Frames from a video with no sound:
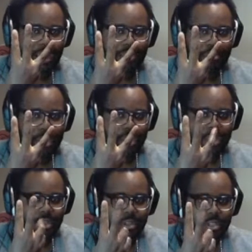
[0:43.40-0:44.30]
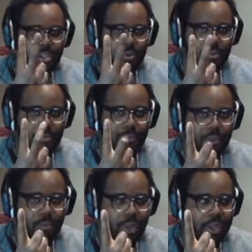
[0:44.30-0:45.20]
3, 2,
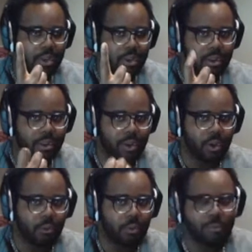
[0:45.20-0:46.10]
1, go.